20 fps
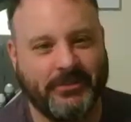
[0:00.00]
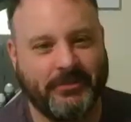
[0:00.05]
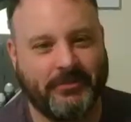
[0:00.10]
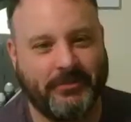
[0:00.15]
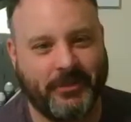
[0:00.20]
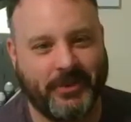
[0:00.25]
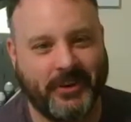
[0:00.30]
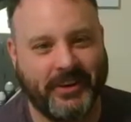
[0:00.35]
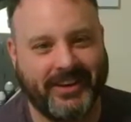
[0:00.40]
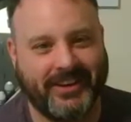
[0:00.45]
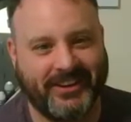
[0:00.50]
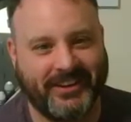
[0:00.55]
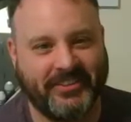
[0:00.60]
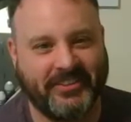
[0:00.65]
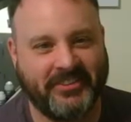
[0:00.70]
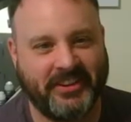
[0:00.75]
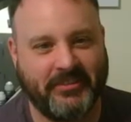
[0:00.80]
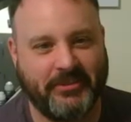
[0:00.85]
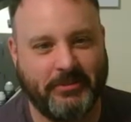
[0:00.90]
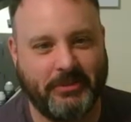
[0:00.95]
frigate on a
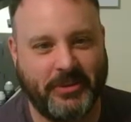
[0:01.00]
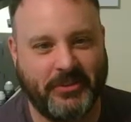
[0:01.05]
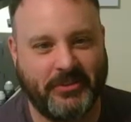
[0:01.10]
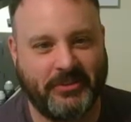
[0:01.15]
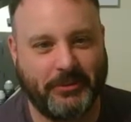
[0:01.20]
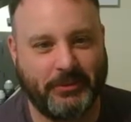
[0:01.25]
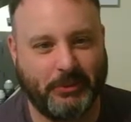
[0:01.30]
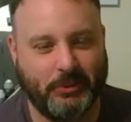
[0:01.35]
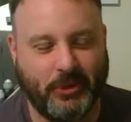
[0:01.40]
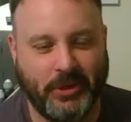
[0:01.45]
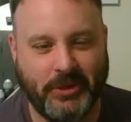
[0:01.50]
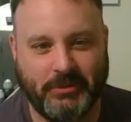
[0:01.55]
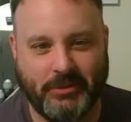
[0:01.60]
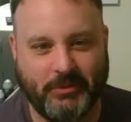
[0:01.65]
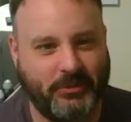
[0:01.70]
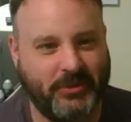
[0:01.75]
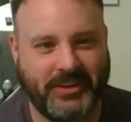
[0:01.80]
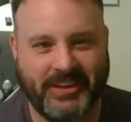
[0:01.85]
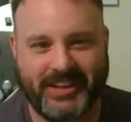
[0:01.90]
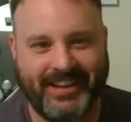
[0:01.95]
7-month deployment
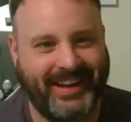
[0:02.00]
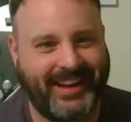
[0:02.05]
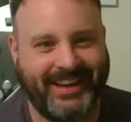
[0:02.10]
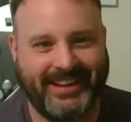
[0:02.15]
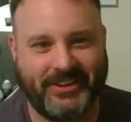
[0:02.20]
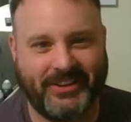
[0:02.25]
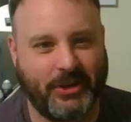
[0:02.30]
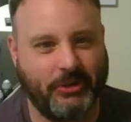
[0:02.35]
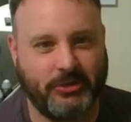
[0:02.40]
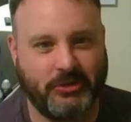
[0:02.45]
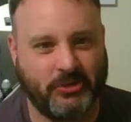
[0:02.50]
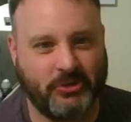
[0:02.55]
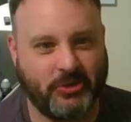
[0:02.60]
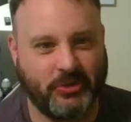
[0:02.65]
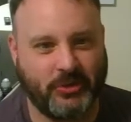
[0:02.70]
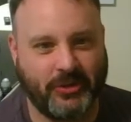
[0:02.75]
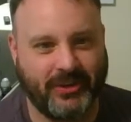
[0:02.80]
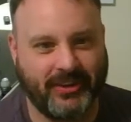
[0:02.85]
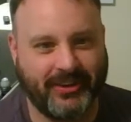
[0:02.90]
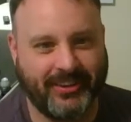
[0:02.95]
when you can't go
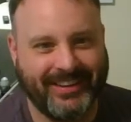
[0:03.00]
ashore.